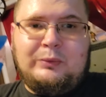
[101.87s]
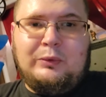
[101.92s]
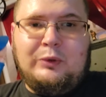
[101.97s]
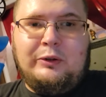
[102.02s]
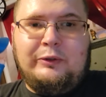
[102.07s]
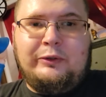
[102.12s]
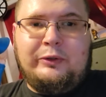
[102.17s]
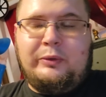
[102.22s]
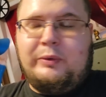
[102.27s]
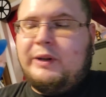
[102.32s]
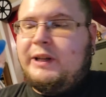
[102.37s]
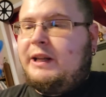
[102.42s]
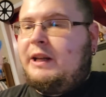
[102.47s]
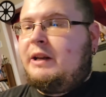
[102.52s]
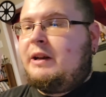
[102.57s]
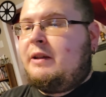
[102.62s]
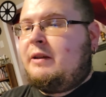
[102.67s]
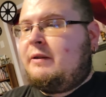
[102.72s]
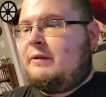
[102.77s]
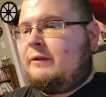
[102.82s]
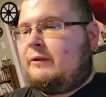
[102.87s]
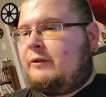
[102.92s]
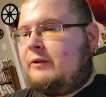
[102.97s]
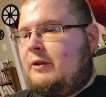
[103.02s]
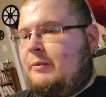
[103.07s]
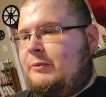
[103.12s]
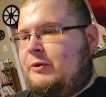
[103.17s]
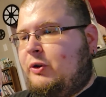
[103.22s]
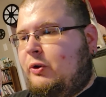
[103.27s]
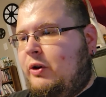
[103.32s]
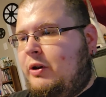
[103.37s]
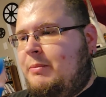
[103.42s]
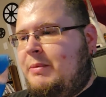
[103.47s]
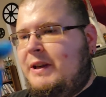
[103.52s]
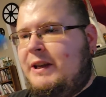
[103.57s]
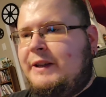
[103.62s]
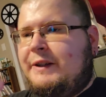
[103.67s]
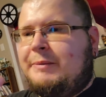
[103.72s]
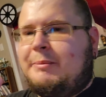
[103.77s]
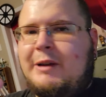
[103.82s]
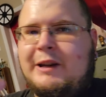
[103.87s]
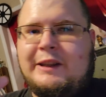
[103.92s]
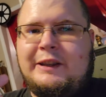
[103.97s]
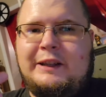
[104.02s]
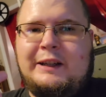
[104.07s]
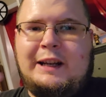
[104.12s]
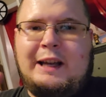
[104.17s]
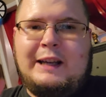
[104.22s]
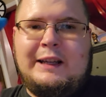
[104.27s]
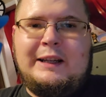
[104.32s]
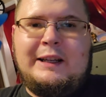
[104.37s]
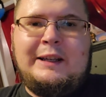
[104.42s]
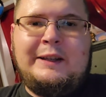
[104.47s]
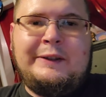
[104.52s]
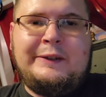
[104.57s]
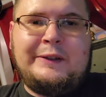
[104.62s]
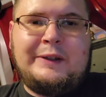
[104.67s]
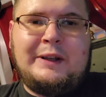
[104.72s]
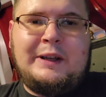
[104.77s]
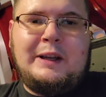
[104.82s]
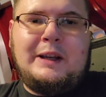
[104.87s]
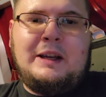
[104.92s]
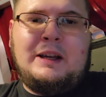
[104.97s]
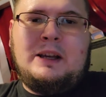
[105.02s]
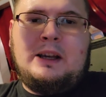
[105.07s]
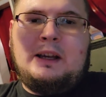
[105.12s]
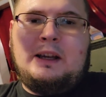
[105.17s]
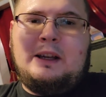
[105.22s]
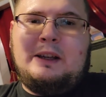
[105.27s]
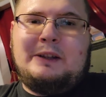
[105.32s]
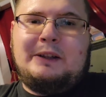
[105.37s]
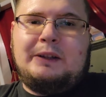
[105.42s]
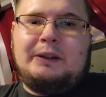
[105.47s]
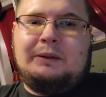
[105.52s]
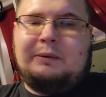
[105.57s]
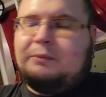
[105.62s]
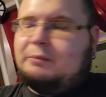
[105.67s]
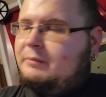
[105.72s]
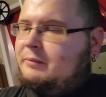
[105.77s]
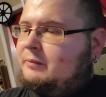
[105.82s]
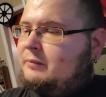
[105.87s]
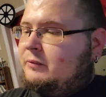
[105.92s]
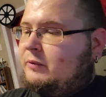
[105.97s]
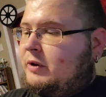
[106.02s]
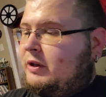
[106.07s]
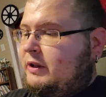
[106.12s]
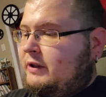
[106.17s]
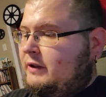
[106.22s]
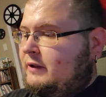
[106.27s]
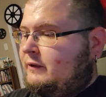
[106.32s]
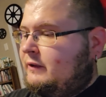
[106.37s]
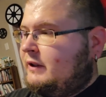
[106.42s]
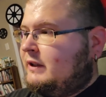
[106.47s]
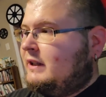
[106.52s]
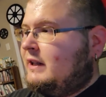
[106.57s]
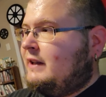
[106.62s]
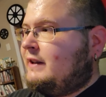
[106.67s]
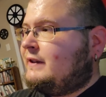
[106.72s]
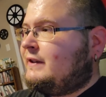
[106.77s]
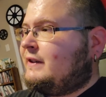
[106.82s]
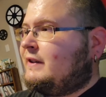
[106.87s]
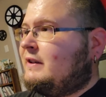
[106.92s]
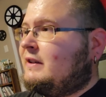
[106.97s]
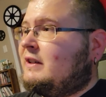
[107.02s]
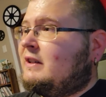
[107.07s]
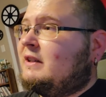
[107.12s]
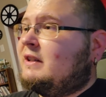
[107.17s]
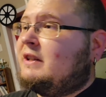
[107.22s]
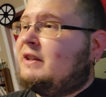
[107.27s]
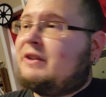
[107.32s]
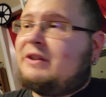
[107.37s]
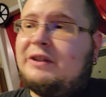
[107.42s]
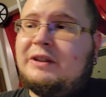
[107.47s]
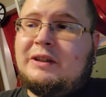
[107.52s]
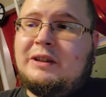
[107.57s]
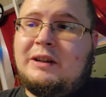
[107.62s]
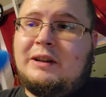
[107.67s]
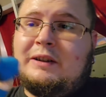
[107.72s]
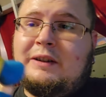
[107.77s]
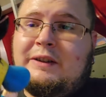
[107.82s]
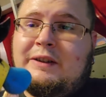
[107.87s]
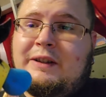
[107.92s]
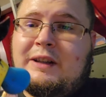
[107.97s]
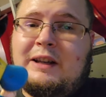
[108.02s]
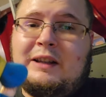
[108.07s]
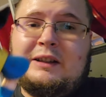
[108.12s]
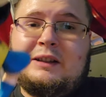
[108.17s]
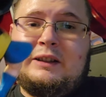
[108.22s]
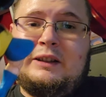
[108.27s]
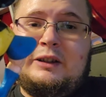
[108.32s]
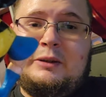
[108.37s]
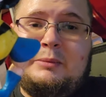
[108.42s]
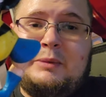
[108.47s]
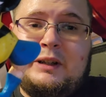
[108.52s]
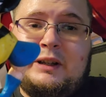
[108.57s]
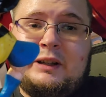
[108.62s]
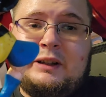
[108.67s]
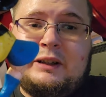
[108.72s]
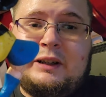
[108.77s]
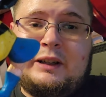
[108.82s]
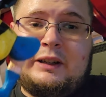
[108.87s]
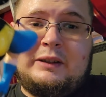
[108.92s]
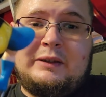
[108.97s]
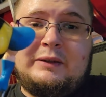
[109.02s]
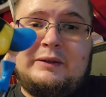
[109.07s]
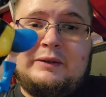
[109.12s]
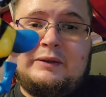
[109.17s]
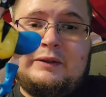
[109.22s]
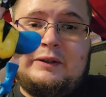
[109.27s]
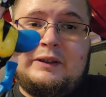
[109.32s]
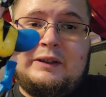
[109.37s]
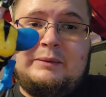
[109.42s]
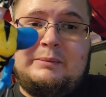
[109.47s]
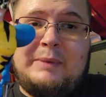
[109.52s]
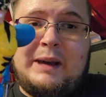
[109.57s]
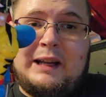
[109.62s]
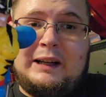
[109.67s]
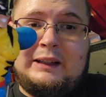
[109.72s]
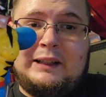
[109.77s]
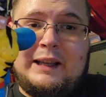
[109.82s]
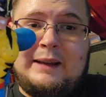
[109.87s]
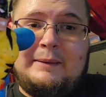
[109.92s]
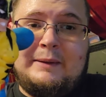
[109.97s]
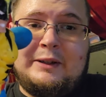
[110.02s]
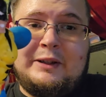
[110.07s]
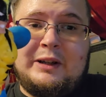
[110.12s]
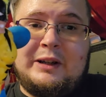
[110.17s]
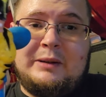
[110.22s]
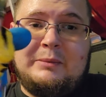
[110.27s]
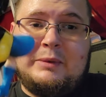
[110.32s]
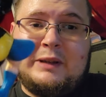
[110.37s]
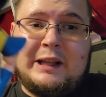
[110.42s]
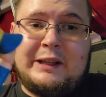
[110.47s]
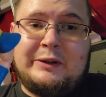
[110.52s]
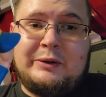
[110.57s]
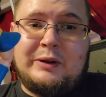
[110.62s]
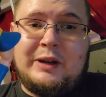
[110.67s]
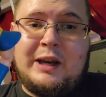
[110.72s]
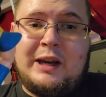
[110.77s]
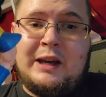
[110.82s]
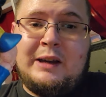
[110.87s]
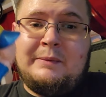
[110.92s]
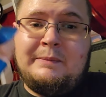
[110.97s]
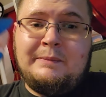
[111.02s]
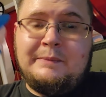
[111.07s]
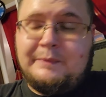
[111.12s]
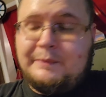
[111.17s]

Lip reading: Wolverine from Toy Biz back in the 90s. He's in relatively decent condition. You know, he's got a little bit of like battle damage on him, but that's okay.